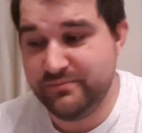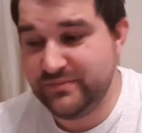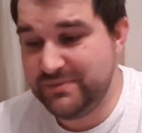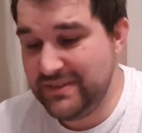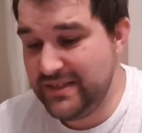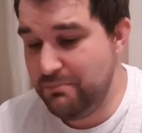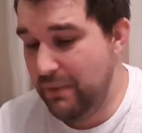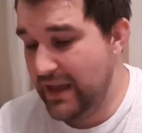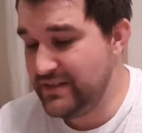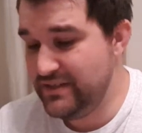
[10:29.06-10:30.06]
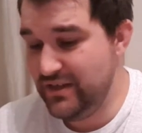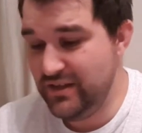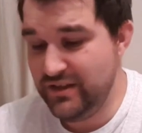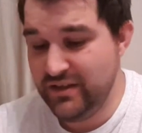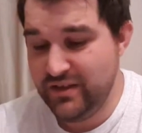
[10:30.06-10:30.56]
especially the
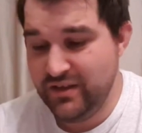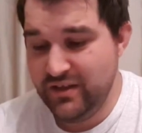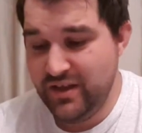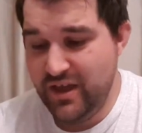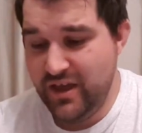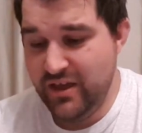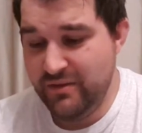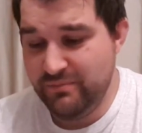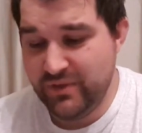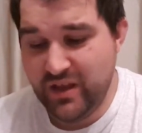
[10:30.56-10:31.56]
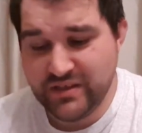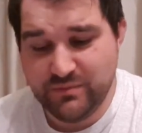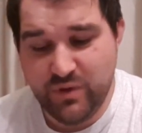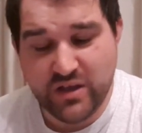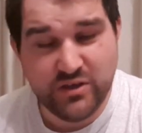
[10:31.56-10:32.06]
Bastion, the
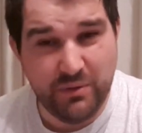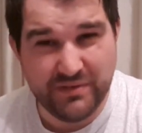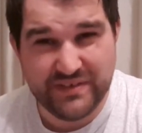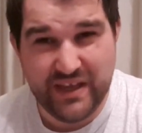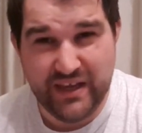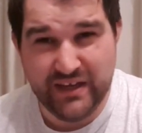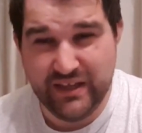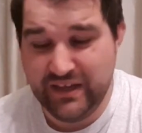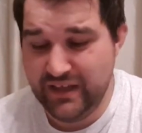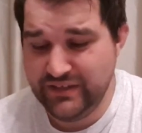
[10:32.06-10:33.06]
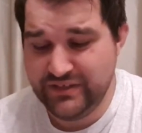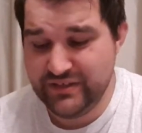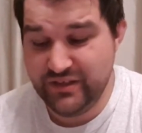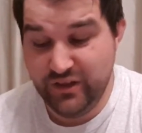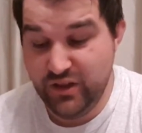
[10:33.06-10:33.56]
custom workshop I've seen, and it
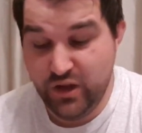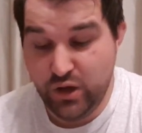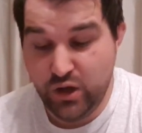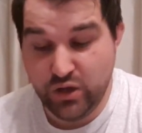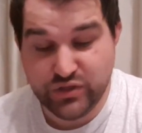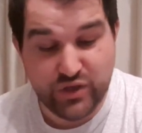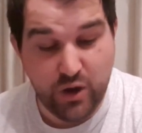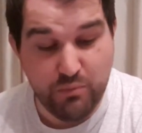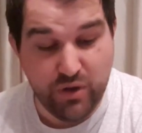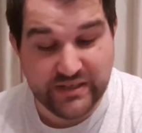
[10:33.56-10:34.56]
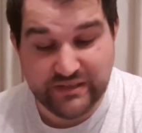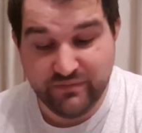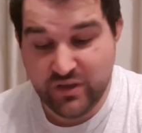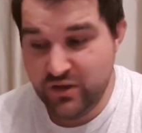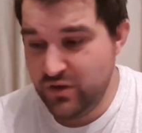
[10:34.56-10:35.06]
just looks so impressive.
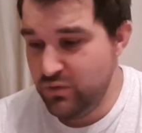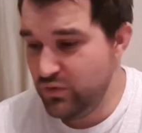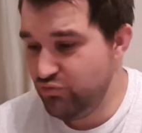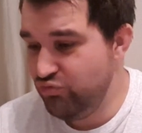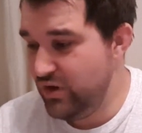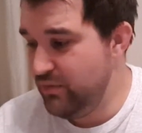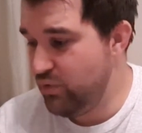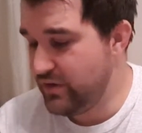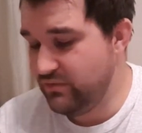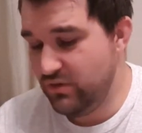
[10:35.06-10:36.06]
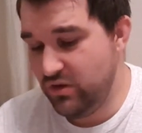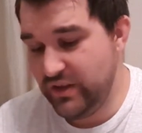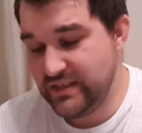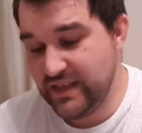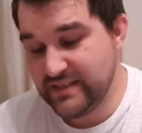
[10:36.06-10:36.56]
Was really impressed with a lot of
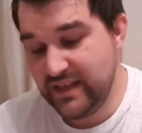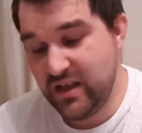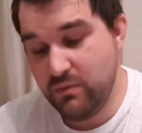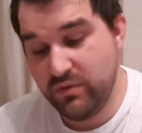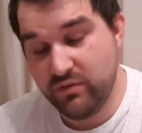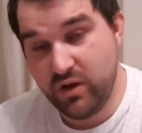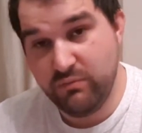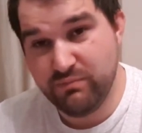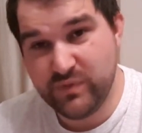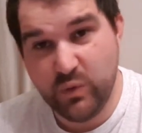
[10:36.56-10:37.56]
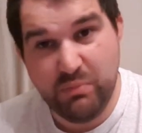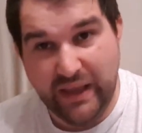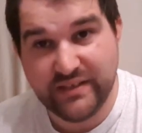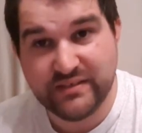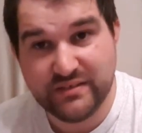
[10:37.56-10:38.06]
these kits. They come with their own sort of
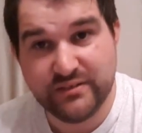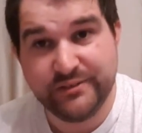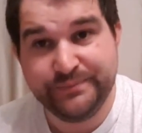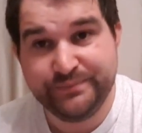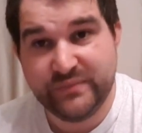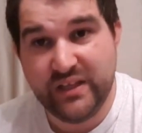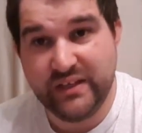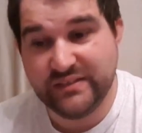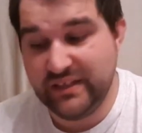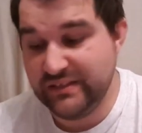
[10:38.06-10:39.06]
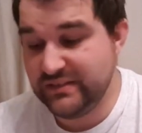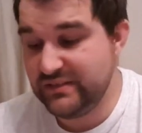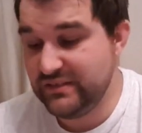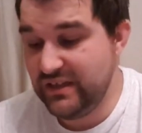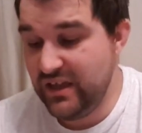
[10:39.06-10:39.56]
base, in a
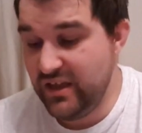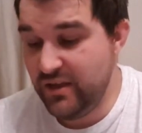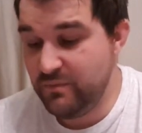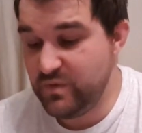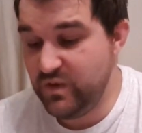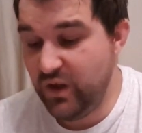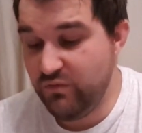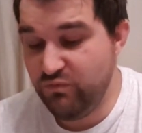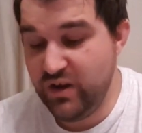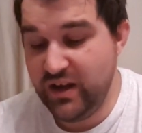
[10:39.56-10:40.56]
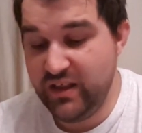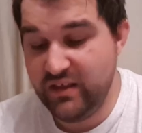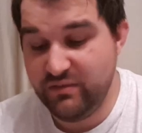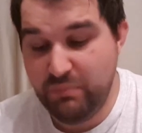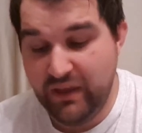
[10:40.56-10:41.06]
sense, so you don't really
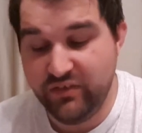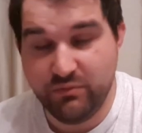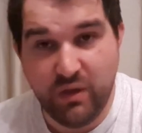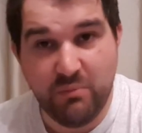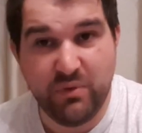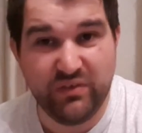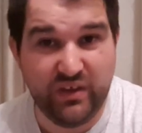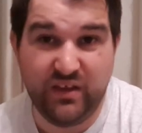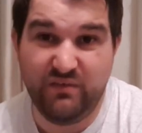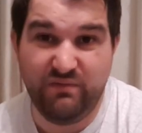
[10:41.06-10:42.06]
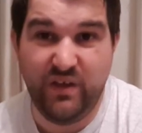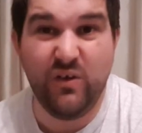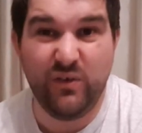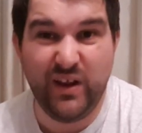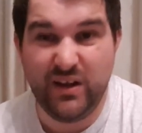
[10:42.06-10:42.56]
need to base them up because they can fit
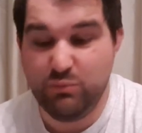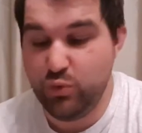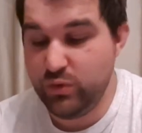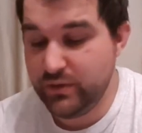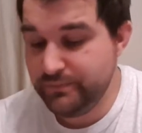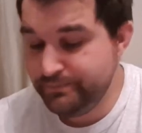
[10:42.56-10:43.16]
on any board.